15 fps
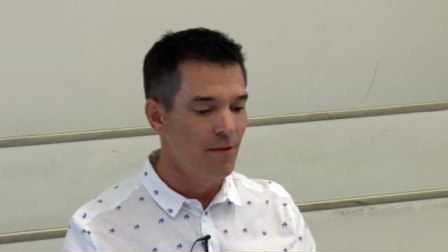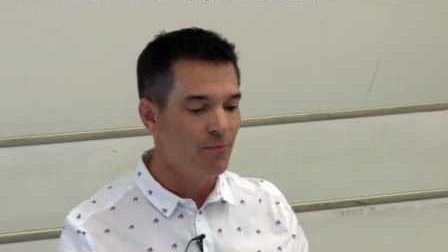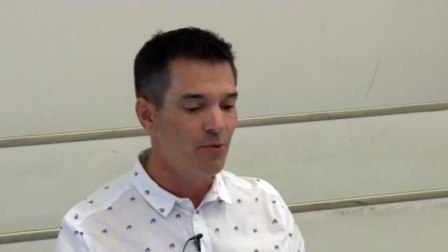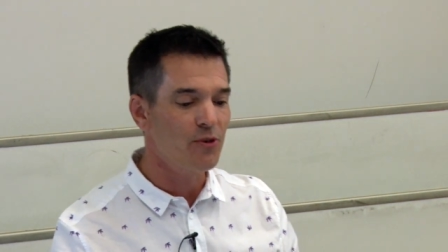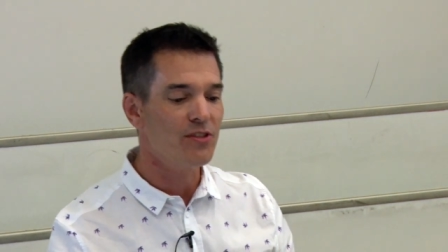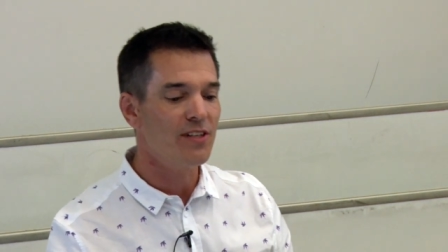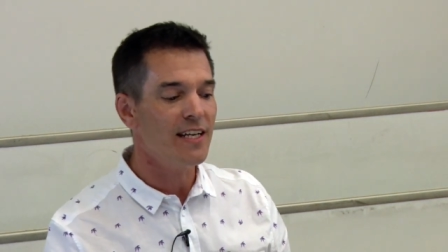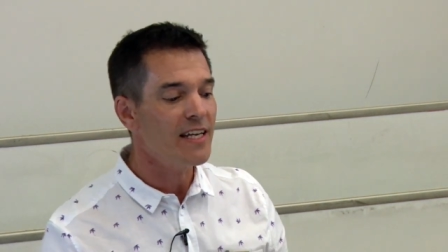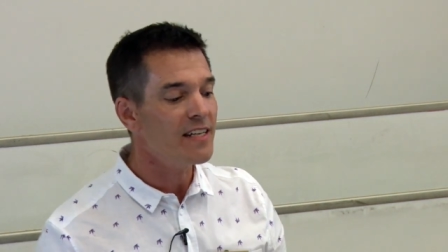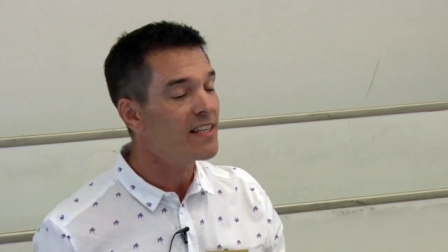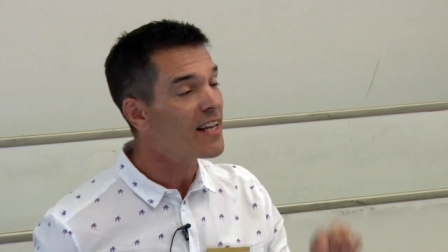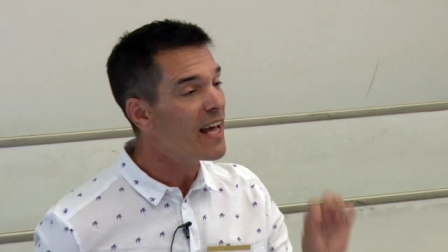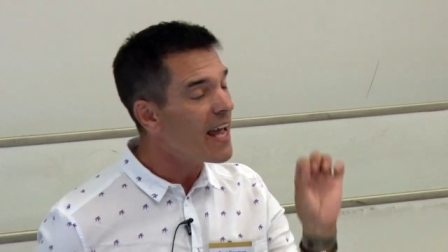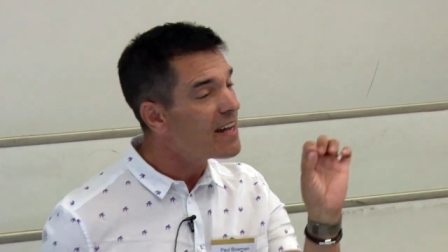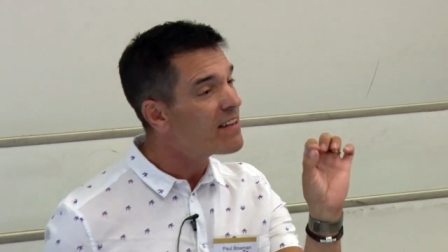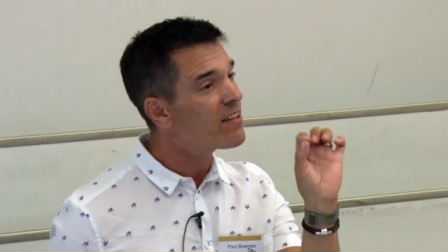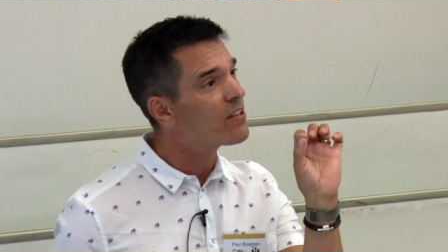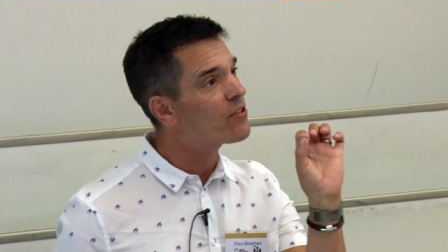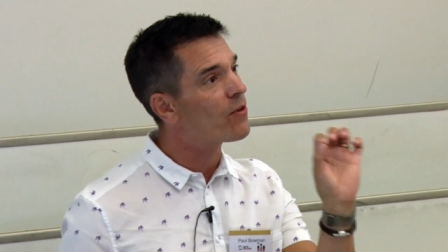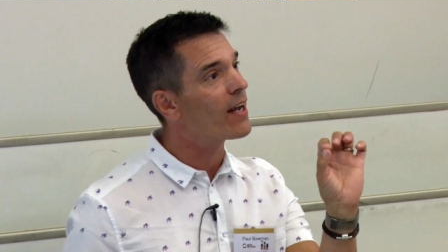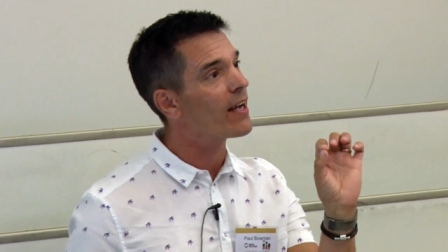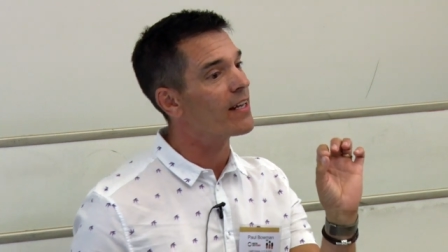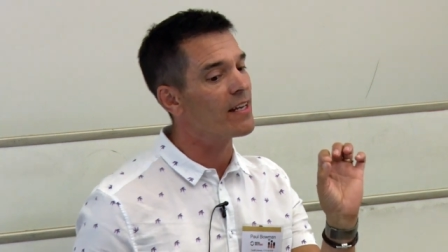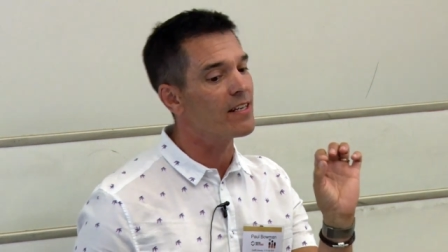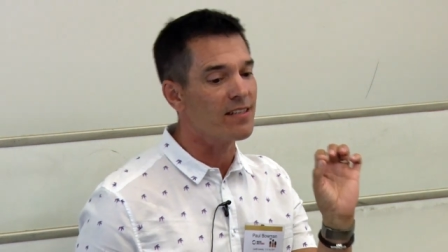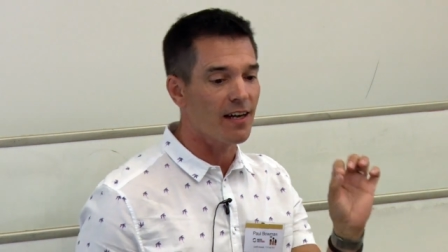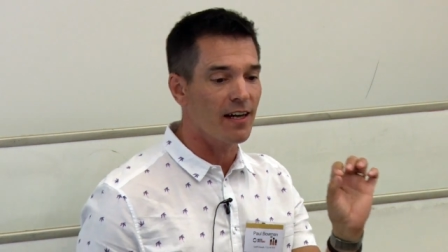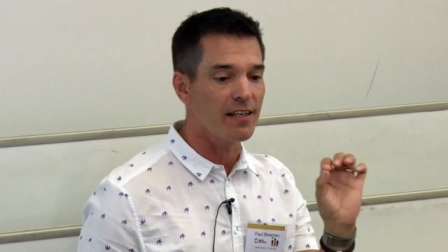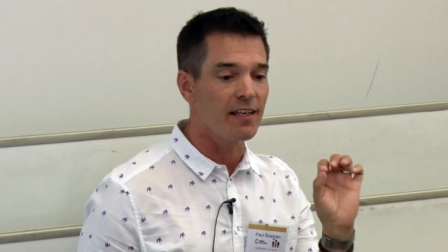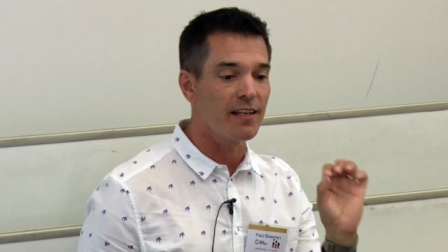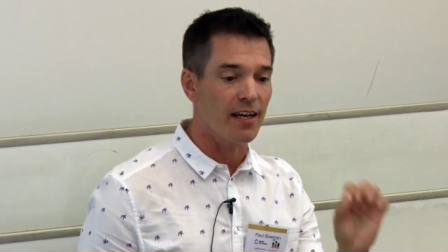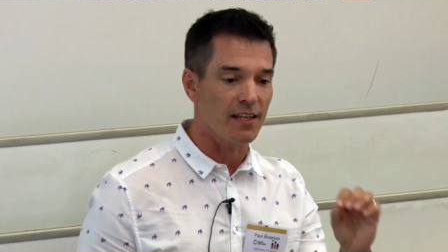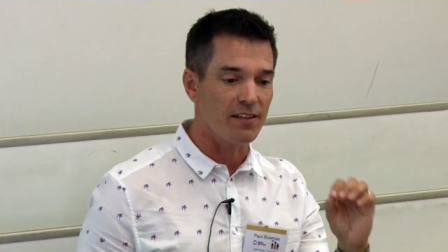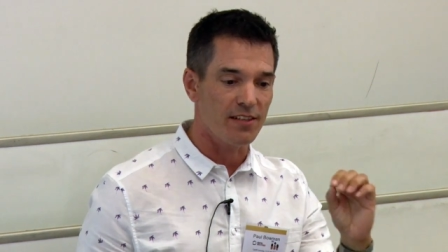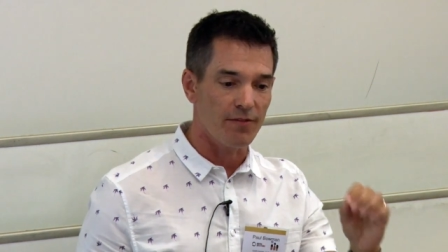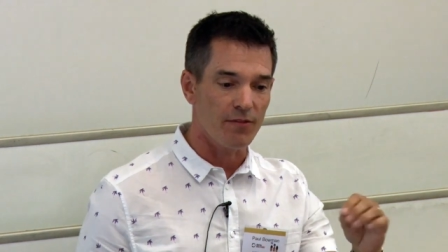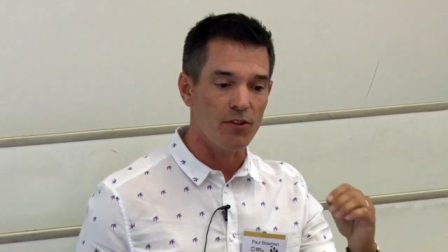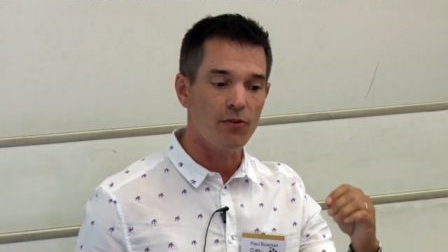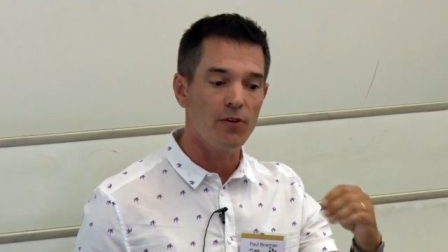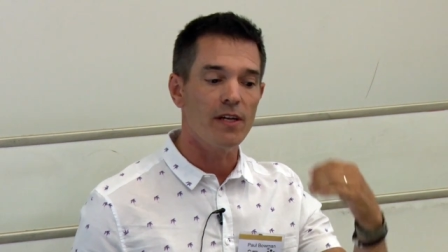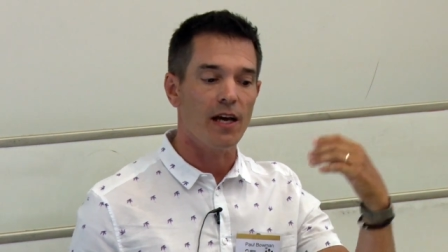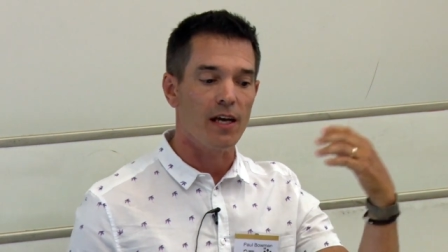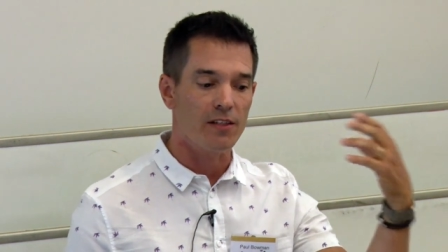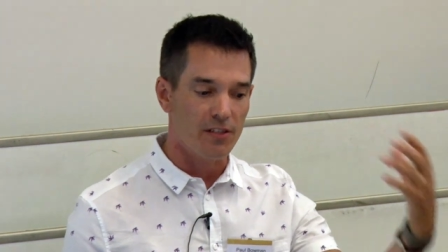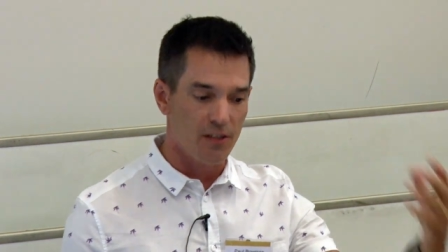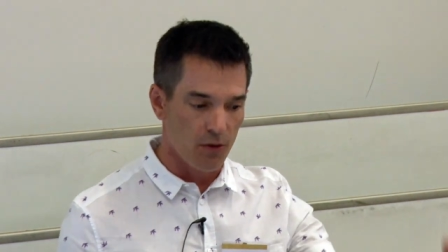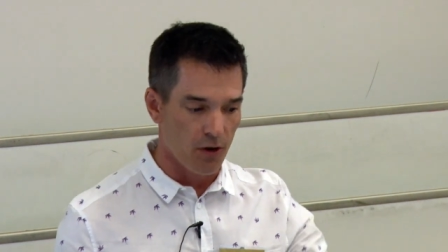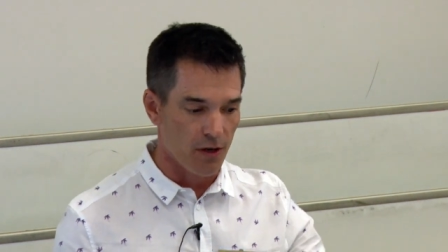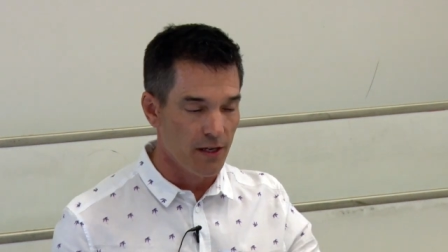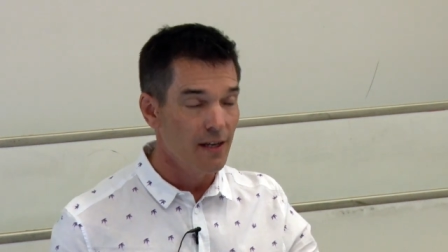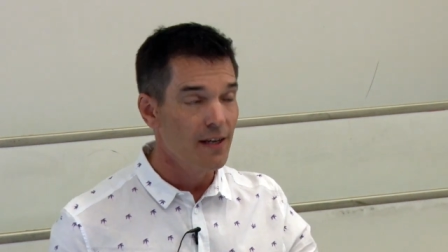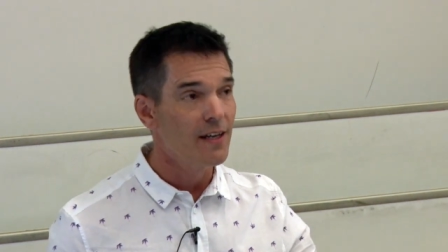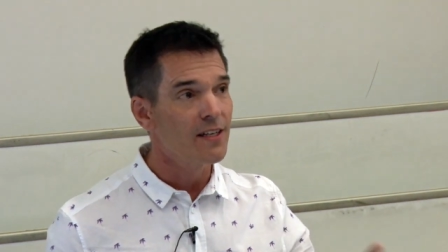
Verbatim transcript: Bruce Lee did Enter the Dragon and died in 1973, and so on.